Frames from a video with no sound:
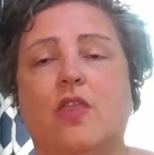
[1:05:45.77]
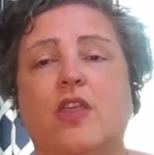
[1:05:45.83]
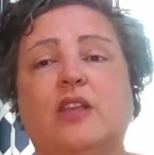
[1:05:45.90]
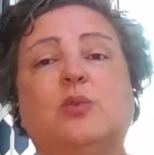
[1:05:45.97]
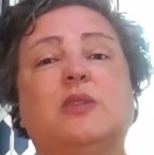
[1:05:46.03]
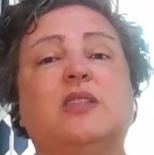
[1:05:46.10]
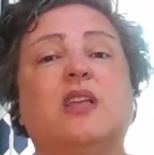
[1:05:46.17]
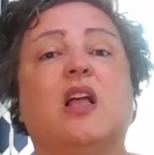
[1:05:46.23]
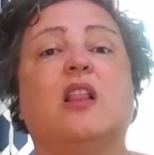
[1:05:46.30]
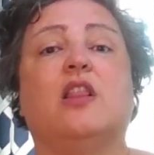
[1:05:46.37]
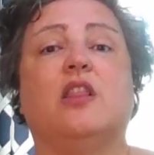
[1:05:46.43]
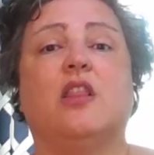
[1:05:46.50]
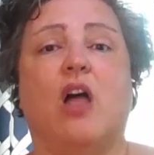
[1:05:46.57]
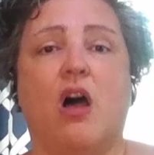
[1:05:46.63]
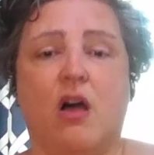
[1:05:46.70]
This was a
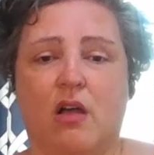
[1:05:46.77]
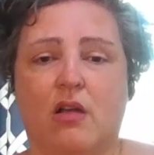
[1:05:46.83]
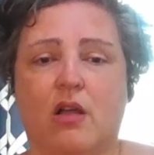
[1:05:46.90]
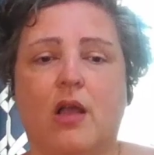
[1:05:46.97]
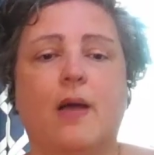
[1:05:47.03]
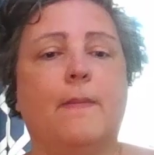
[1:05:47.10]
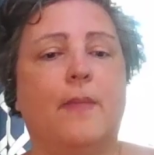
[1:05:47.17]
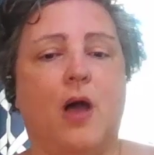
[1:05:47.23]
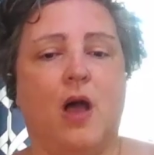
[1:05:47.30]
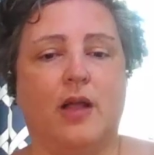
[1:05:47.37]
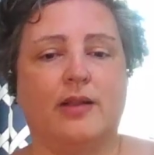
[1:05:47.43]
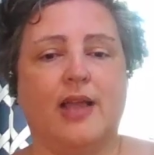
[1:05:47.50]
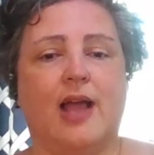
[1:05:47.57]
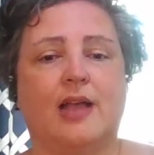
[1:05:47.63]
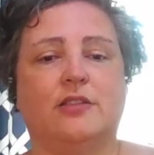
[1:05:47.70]
long
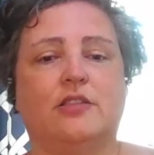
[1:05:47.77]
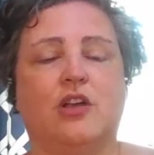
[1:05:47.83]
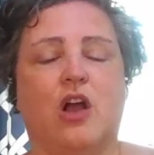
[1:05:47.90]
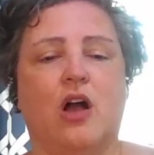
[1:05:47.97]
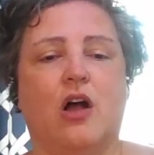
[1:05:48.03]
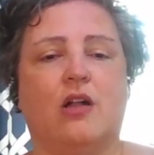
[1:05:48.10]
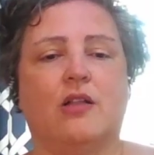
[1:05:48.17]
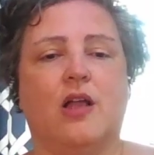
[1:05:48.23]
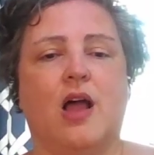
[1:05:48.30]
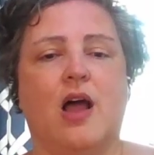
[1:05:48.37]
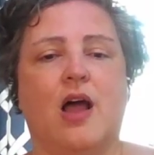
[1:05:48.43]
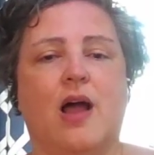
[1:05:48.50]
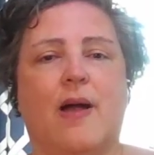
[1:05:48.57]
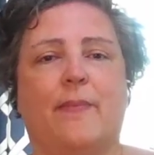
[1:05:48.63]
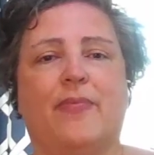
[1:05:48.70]
podcast, y'all.
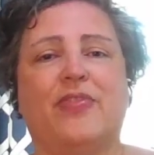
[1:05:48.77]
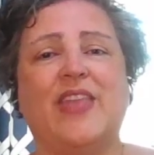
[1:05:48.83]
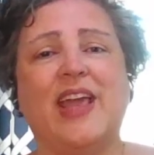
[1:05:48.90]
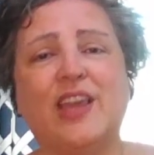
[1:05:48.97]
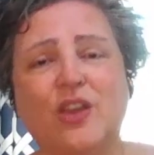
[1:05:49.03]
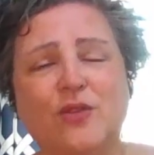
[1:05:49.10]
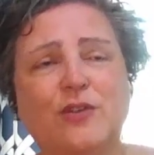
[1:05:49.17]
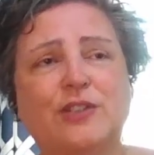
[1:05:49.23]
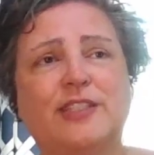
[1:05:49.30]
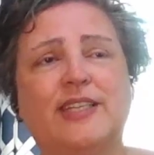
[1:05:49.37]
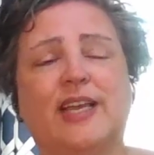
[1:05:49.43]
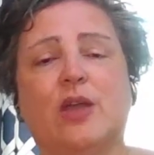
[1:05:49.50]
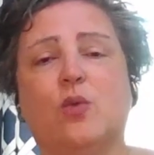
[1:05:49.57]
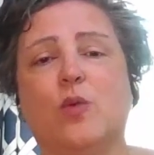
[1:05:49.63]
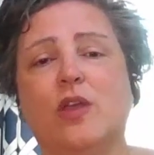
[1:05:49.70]
Um, thank you for
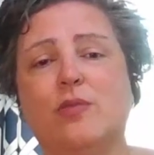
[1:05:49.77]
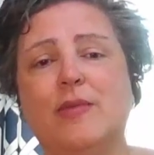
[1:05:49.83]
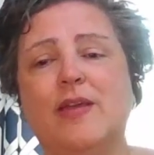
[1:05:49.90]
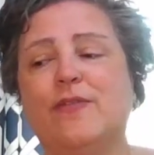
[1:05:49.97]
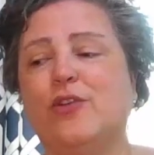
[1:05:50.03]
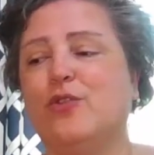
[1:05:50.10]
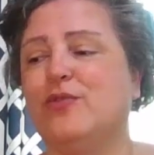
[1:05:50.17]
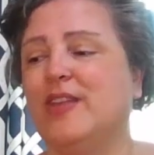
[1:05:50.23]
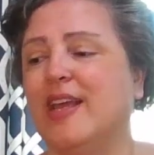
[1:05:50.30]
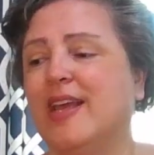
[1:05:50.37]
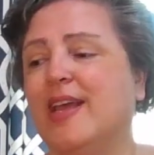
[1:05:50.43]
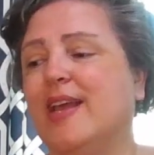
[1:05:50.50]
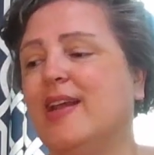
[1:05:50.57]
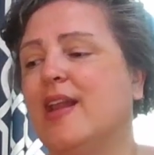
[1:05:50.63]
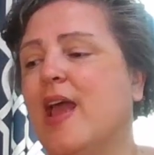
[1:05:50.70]
sticking with me. If you
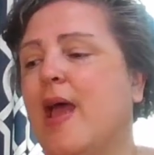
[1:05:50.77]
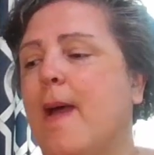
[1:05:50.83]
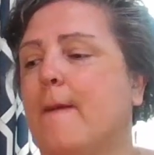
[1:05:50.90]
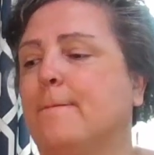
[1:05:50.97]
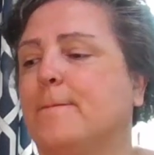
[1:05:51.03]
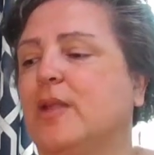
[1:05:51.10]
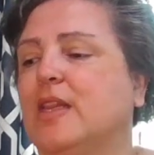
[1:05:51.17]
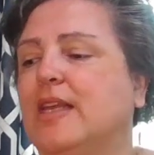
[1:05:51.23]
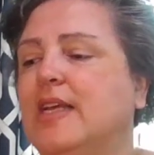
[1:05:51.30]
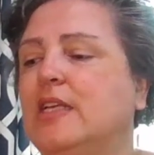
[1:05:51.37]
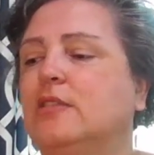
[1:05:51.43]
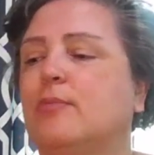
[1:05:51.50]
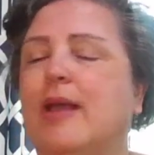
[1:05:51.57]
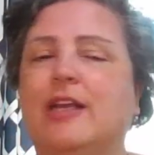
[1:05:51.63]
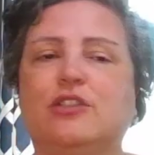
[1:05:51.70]
did,
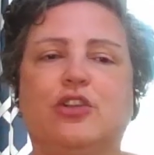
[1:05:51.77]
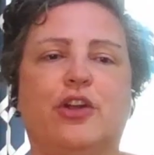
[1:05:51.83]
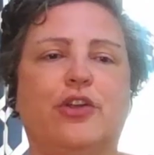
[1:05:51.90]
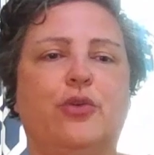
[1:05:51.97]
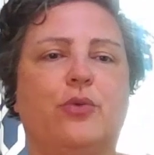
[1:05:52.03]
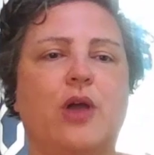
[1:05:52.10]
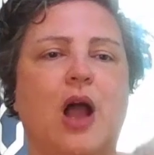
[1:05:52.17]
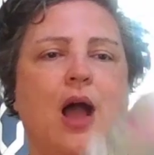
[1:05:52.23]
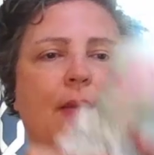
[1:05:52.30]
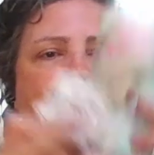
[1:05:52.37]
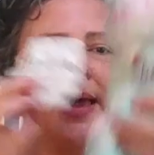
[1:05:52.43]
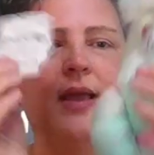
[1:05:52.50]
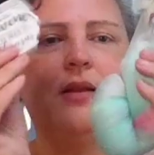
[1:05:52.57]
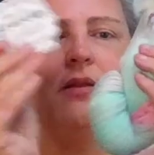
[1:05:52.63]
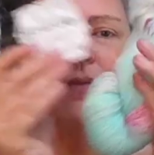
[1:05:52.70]
please make sure you
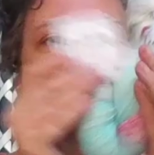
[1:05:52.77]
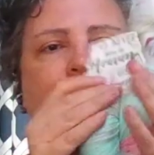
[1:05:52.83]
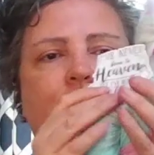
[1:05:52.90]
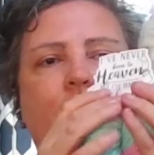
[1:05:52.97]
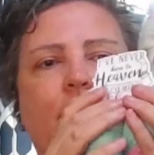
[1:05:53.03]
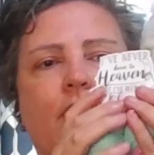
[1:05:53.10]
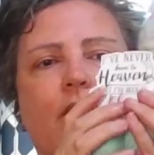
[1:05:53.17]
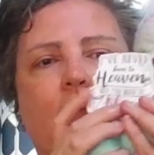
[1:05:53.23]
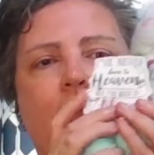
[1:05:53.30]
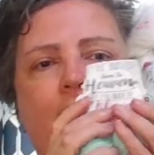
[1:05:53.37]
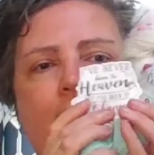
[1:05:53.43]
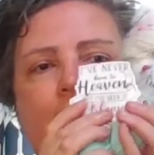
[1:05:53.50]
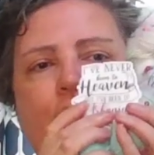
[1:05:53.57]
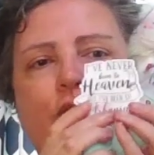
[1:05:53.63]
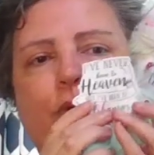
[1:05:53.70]
comment
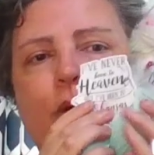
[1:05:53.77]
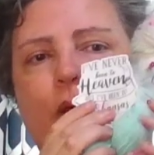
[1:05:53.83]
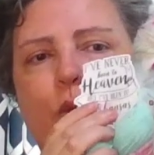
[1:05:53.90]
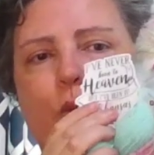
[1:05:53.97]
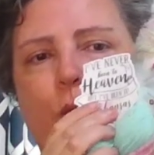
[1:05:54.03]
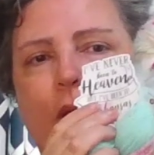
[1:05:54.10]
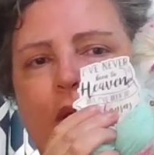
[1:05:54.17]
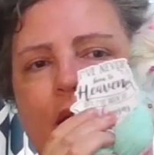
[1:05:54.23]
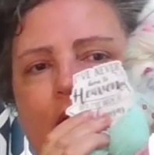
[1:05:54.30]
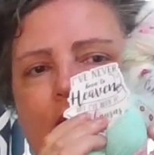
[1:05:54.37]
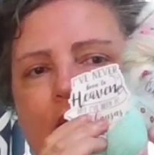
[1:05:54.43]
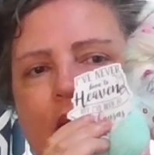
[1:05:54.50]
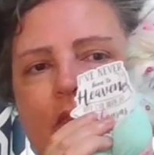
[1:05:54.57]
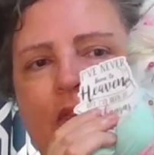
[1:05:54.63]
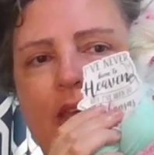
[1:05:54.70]
and you can win
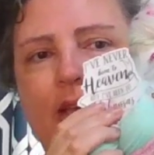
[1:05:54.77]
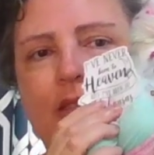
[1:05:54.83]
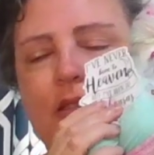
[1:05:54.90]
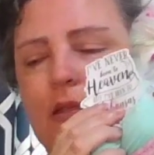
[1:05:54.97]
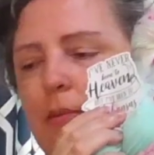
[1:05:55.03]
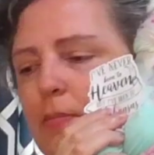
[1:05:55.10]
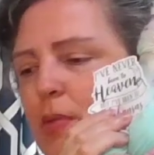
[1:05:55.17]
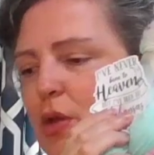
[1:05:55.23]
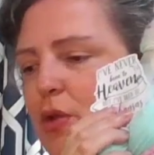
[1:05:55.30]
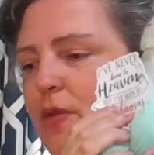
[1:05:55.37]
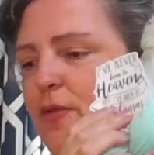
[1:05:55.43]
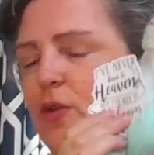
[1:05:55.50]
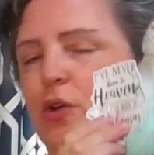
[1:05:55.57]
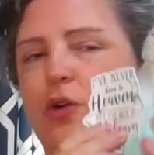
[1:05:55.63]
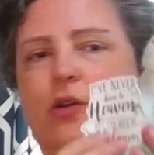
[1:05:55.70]
this
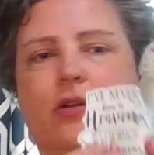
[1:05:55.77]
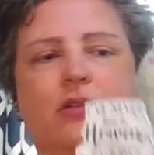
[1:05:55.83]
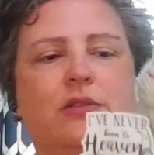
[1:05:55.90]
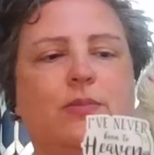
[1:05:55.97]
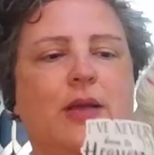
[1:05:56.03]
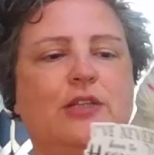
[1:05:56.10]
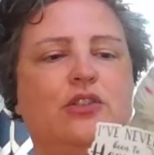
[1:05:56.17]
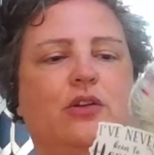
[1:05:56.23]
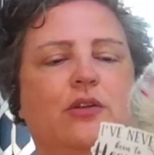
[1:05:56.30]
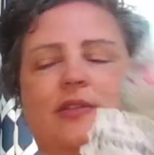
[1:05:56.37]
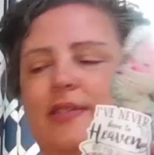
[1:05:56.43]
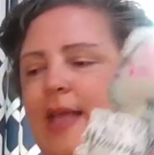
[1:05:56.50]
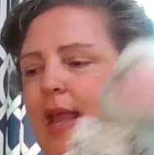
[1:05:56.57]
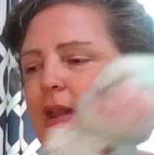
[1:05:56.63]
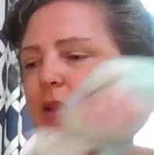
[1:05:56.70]
beautiful special
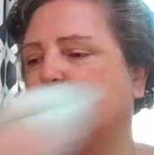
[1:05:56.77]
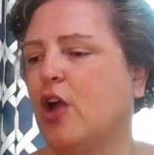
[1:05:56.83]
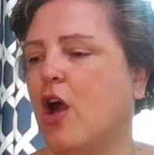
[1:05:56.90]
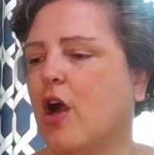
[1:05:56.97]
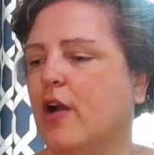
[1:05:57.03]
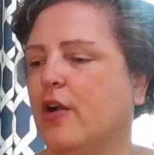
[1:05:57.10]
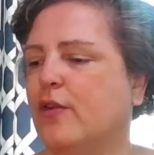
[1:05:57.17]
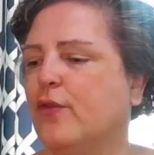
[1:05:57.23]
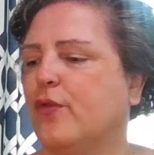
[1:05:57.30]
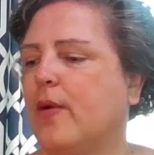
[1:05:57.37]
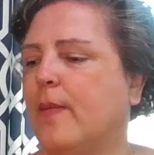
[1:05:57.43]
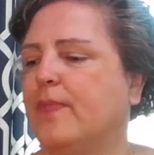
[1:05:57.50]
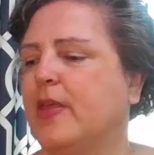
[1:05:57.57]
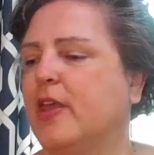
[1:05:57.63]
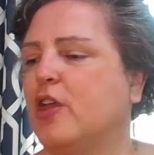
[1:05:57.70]
skein of yarn
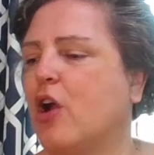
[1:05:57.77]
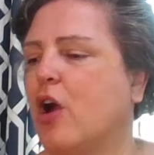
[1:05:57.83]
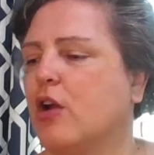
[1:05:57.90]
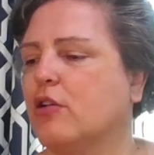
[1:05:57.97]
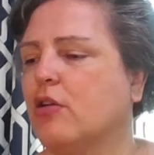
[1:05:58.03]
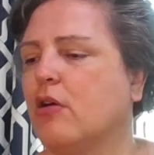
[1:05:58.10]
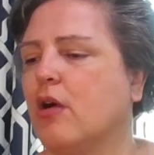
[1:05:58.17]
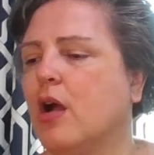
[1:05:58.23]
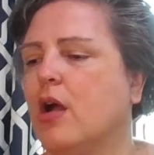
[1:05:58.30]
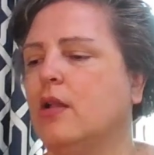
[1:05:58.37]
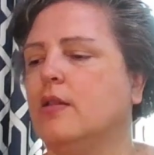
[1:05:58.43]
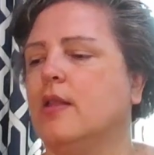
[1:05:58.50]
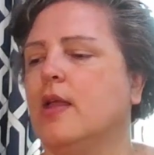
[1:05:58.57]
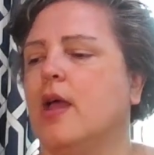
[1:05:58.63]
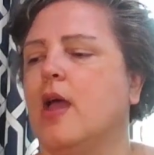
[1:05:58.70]
from the Yarn
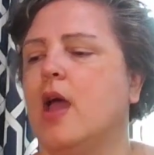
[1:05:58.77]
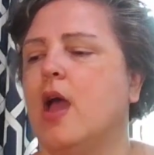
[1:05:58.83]
Crawl.